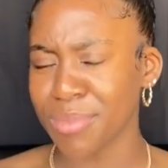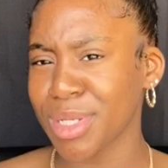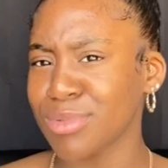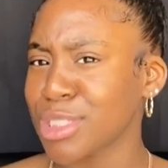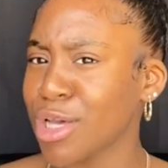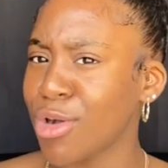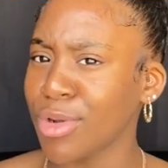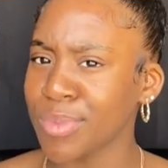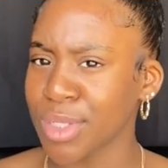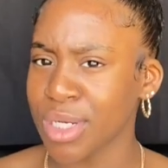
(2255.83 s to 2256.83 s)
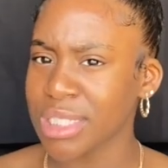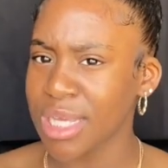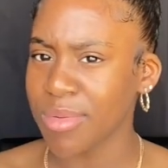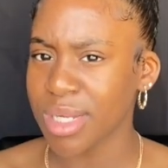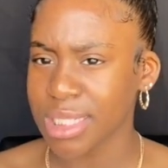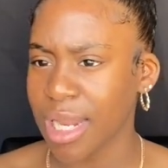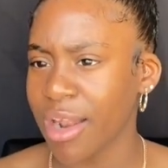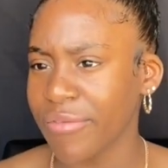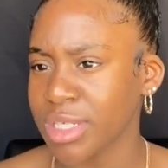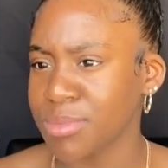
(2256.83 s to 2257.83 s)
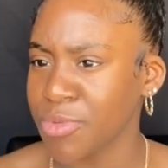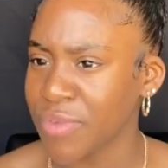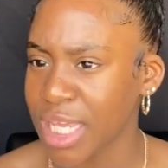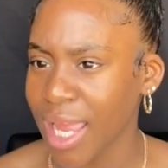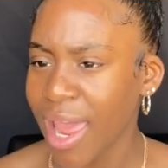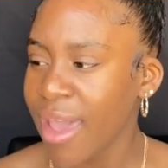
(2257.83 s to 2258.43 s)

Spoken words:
But it was a whole group of girls. So I went outside and I first moved in.